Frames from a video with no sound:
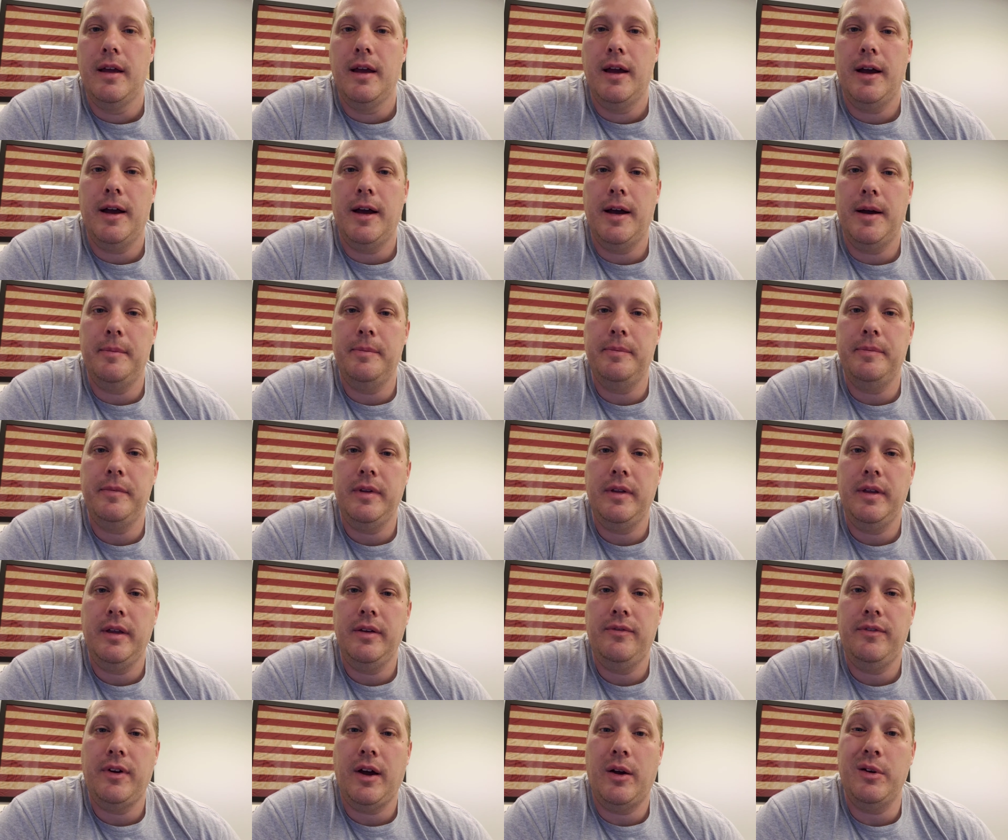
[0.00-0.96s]
Um,
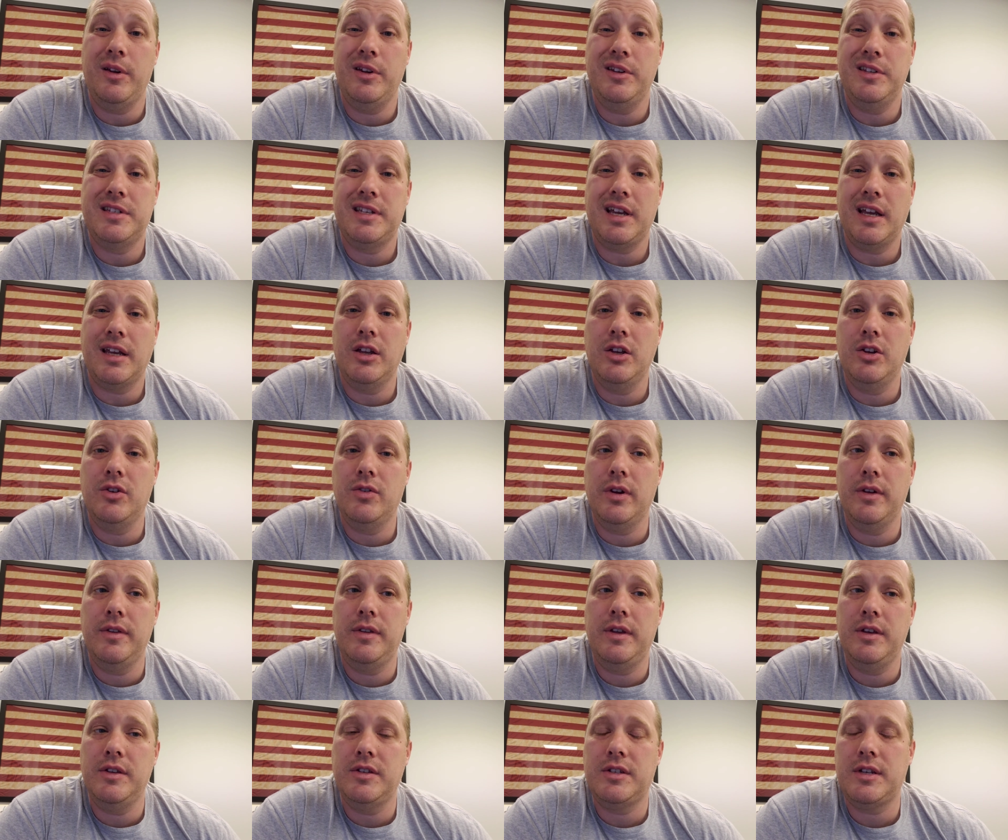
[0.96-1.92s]
found in Second
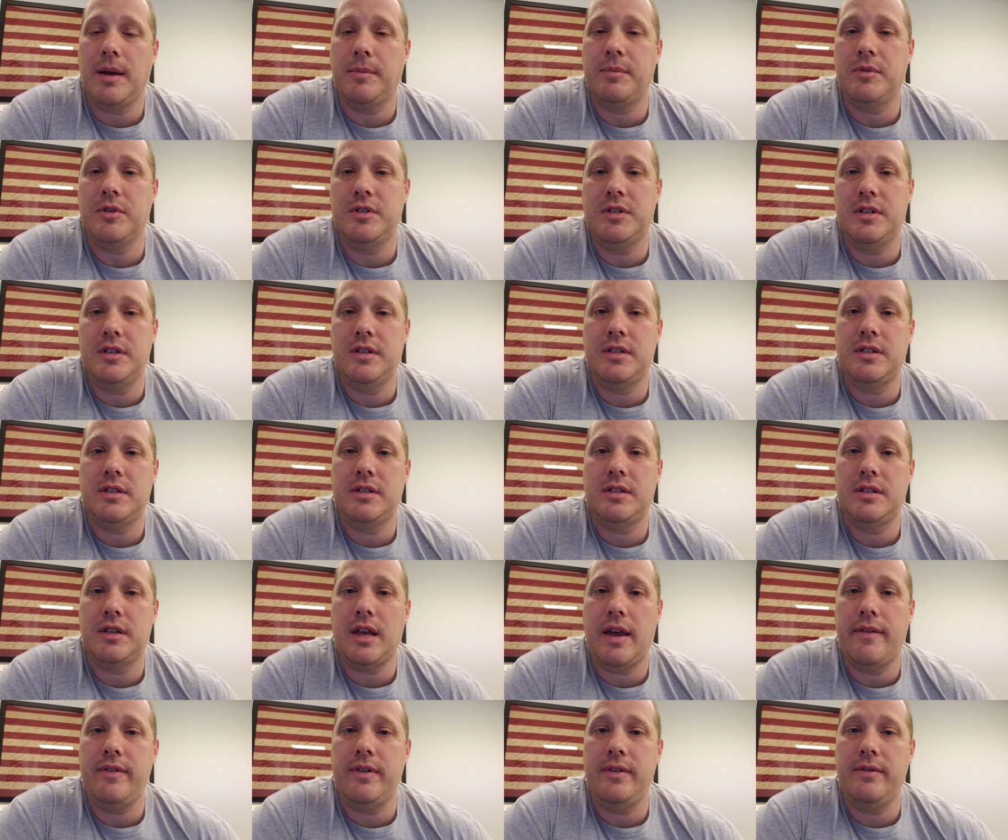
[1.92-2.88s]
Corinthians chapter
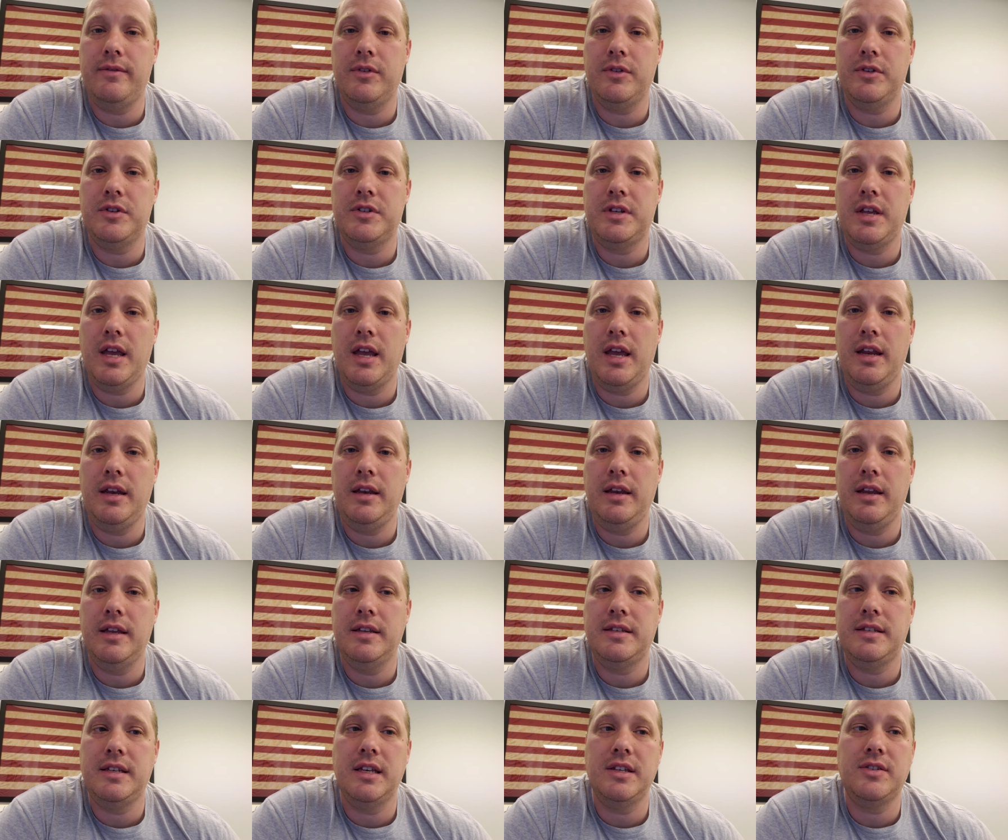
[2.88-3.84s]
7, verse 10,
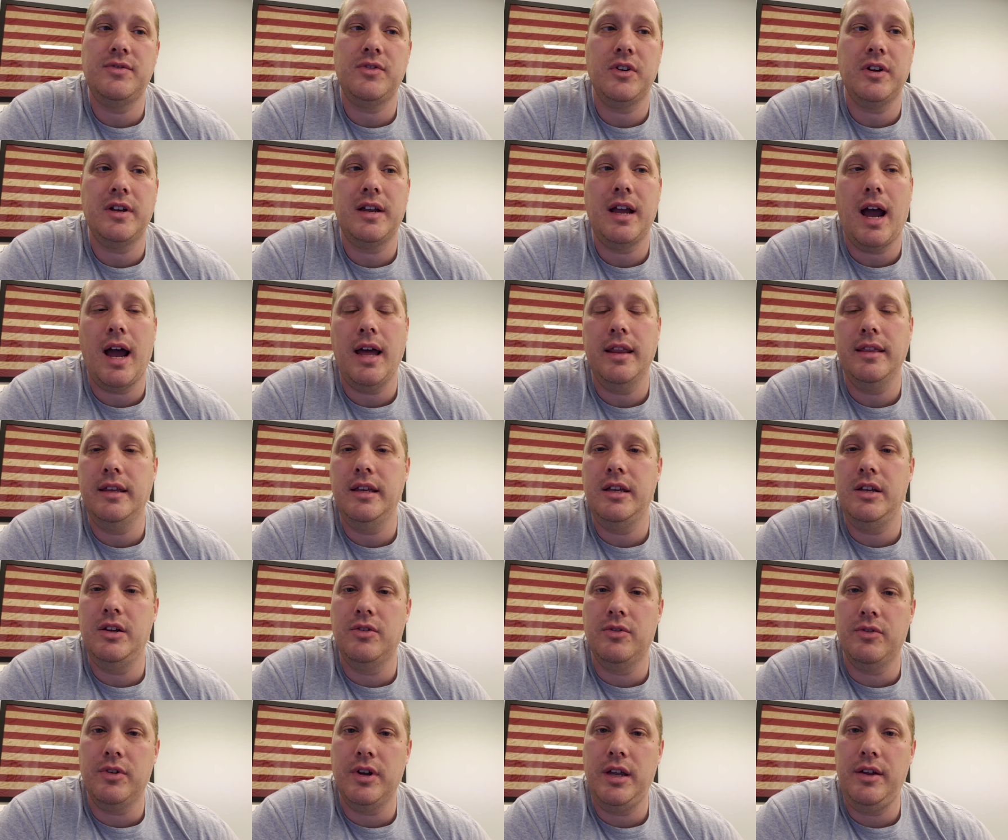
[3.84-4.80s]
it says, For godly
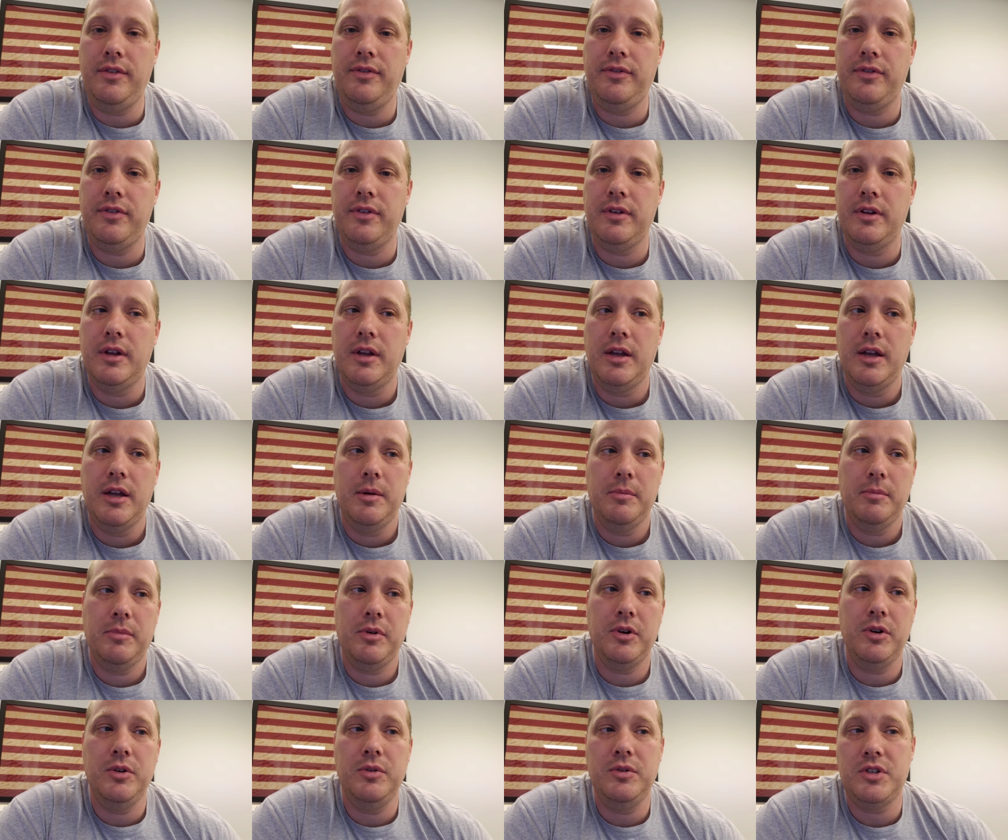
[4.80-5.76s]
grief
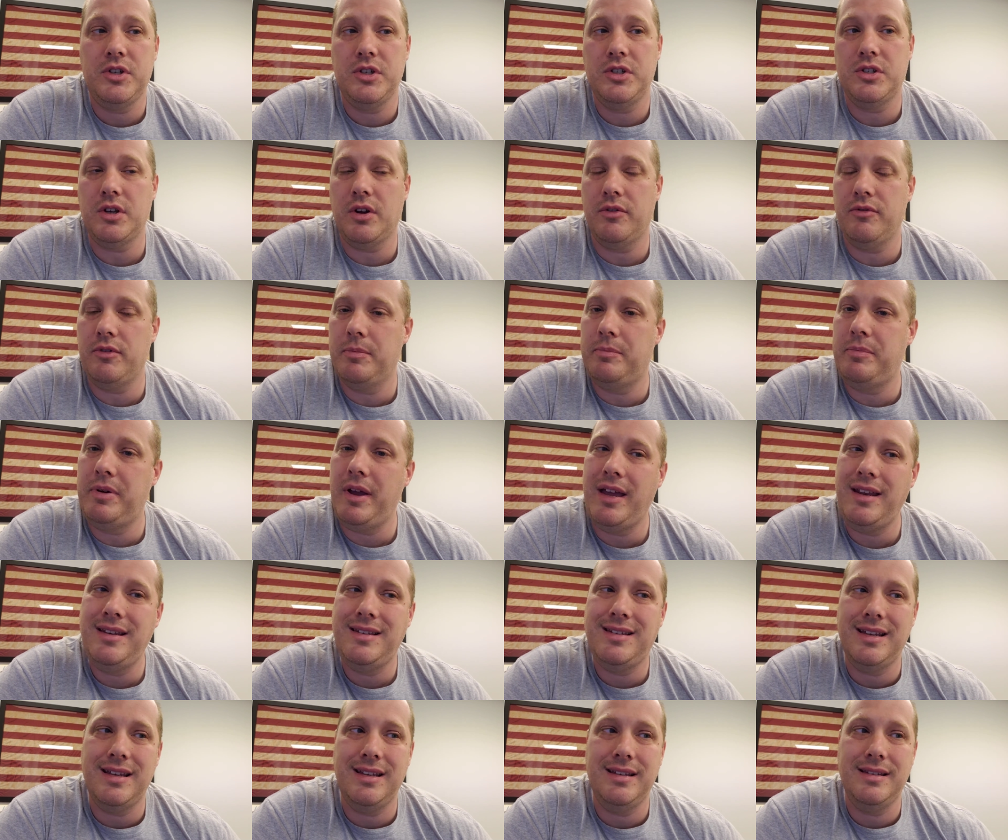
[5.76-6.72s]
produces a
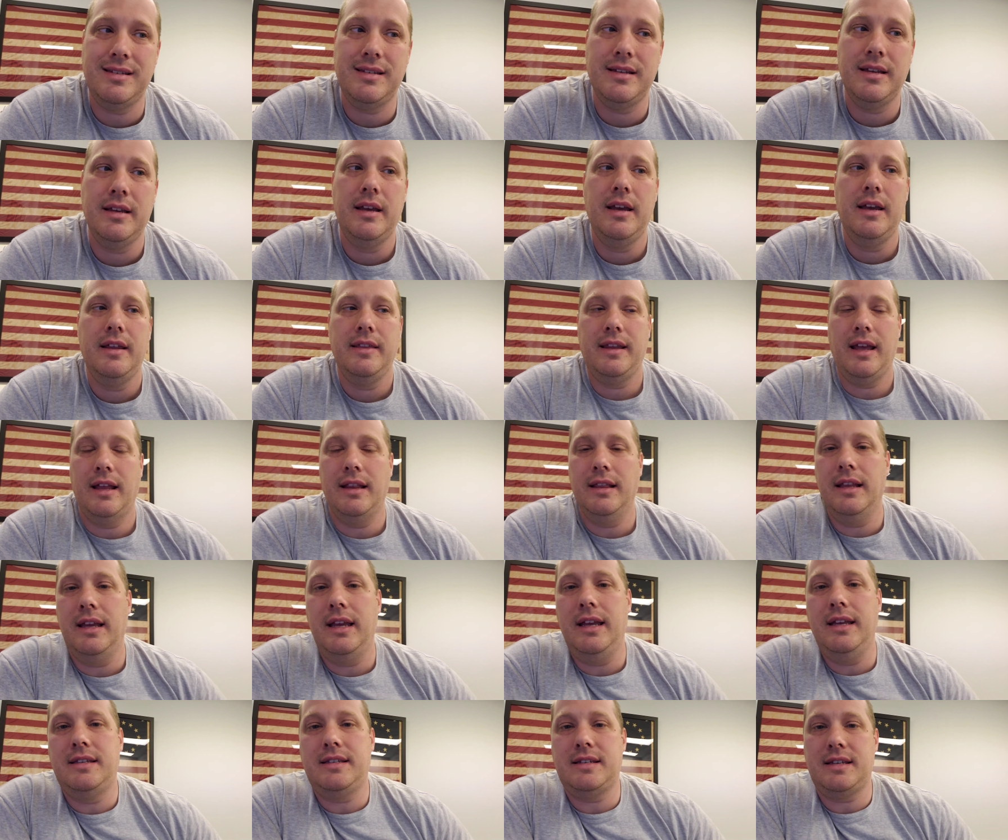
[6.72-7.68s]
repentance that
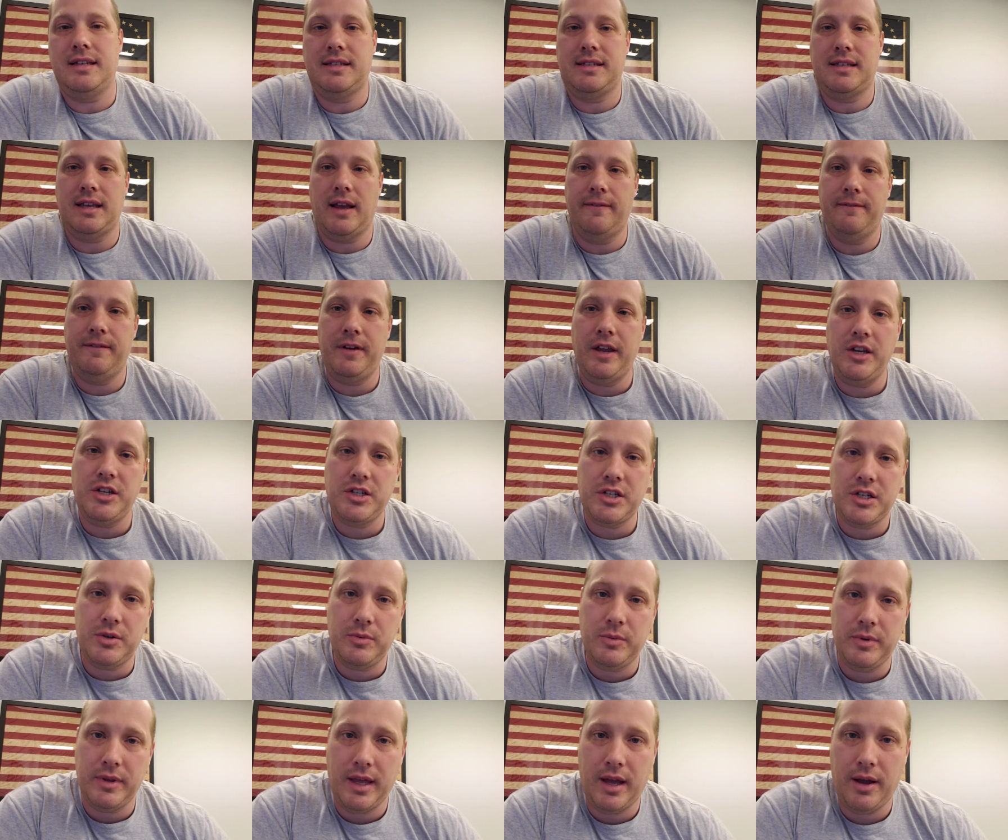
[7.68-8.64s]
leads to
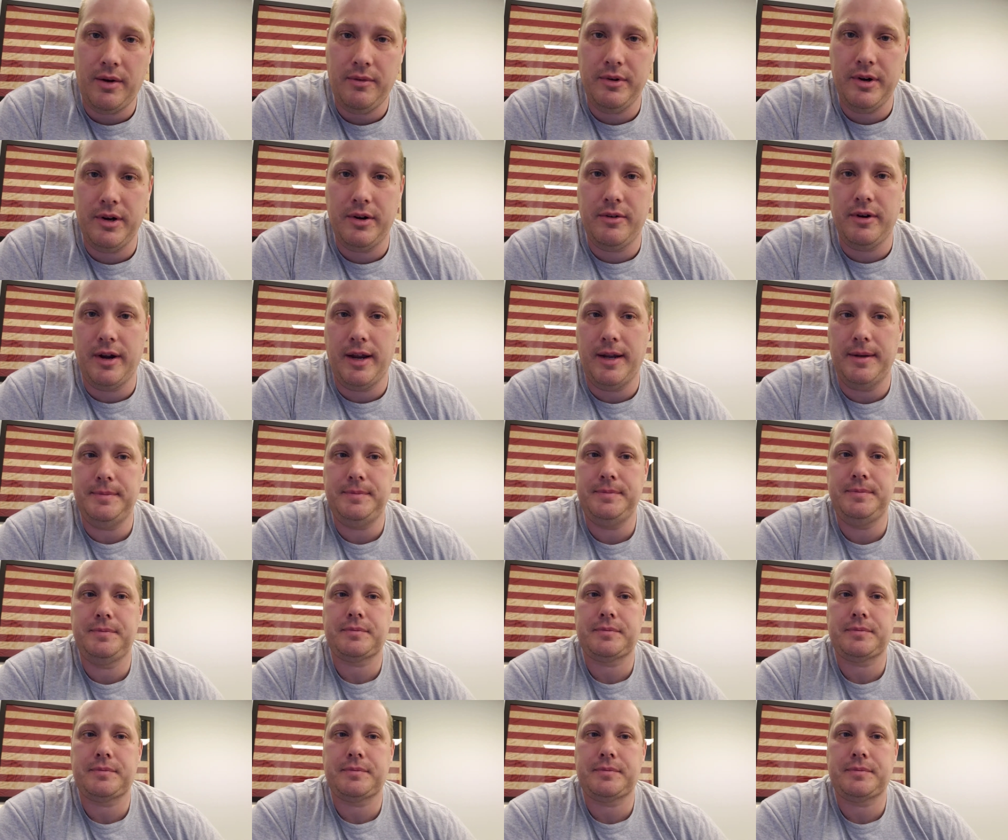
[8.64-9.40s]
salvation without regret.